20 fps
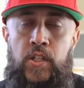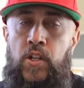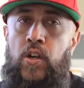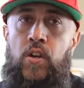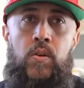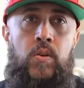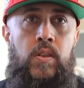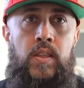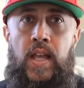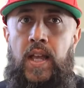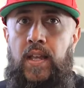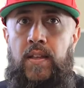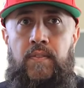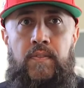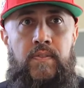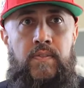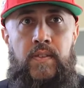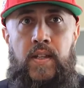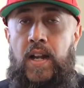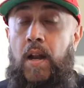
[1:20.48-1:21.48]
your whole
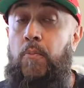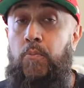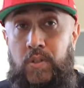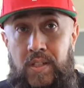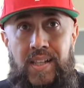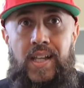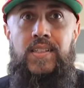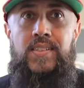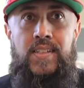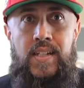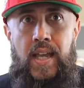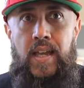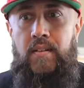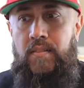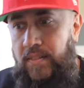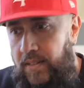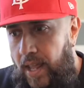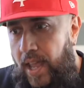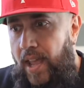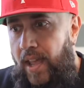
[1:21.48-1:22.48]
life. And I'm realizing
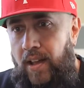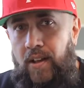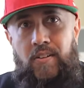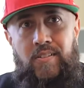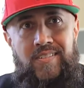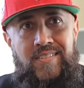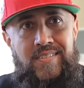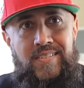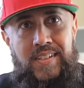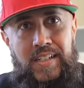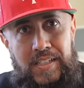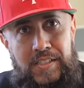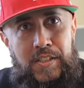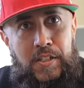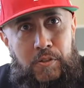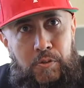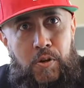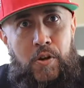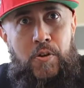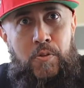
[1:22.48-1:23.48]
that now
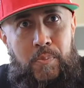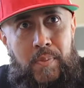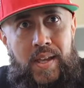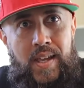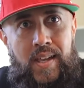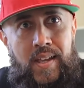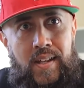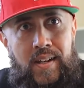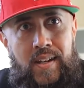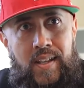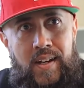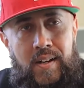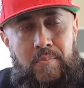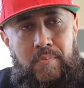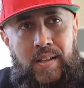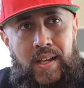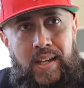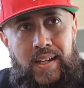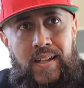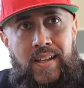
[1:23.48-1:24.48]
as a grown man that
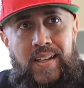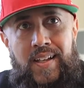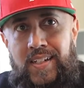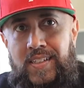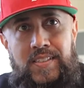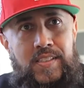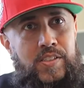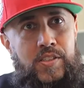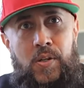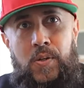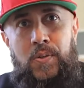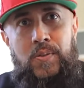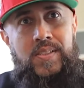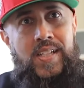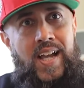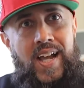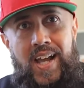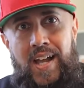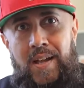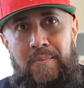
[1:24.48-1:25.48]
I'm like, cause this
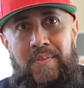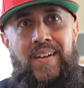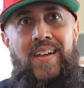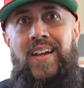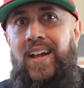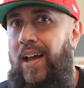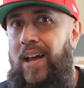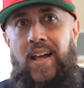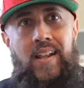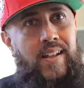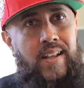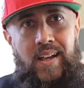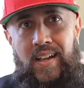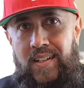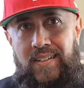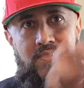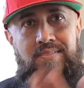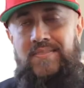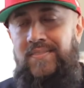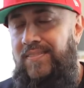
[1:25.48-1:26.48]
whole time, I,
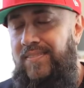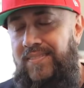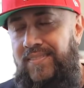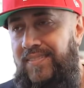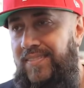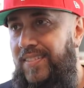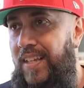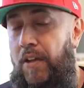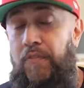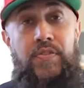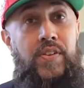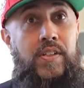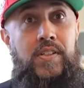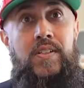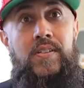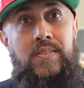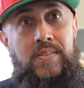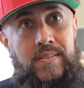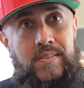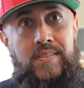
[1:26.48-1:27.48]
I
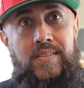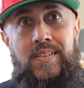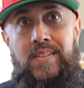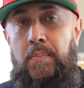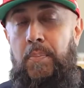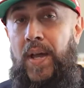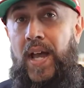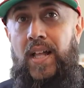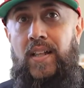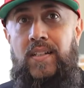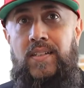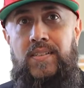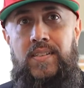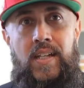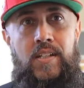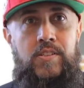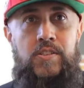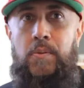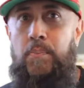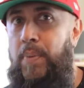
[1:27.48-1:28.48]
feel you, the balance.
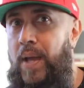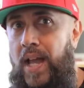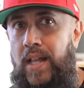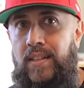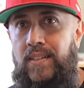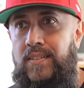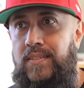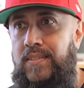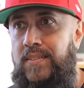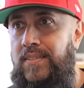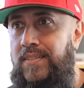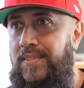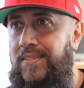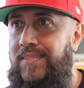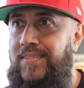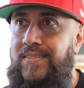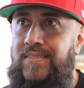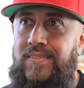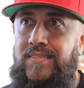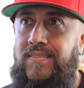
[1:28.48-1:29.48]
How's your balance?